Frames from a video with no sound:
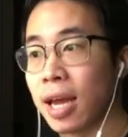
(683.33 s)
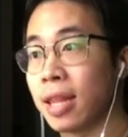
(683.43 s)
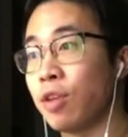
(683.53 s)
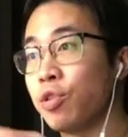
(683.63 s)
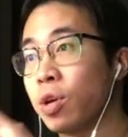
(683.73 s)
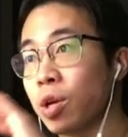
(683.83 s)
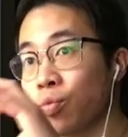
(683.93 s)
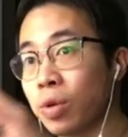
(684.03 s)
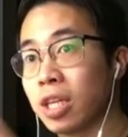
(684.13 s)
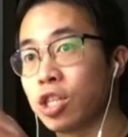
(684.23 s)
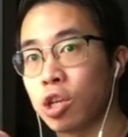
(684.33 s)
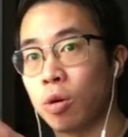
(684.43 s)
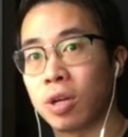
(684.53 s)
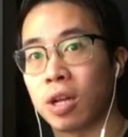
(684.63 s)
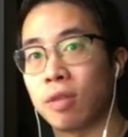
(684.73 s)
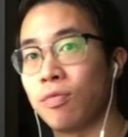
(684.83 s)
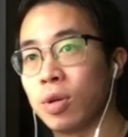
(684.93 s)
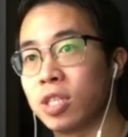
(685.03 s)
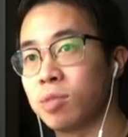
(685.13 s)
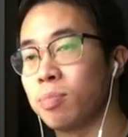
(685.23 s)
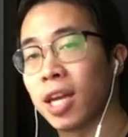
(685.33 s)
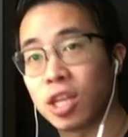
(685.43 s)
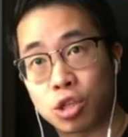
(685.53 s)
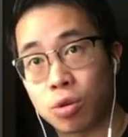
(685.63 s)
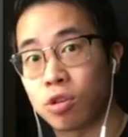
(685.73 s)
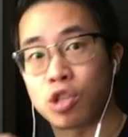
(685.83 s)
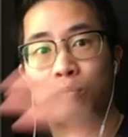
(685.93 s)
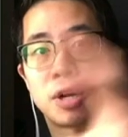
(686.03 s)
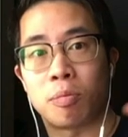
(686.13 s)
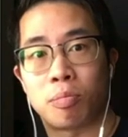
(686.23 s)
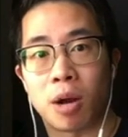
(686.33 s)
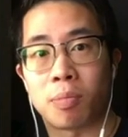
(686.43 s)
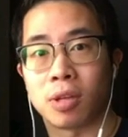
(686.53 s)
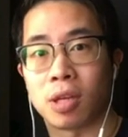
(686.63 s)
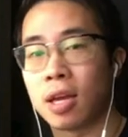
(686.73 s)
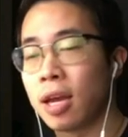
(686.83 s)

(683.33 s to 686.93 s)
And there you can really just hone in on the voices, making sure they're spread out properly,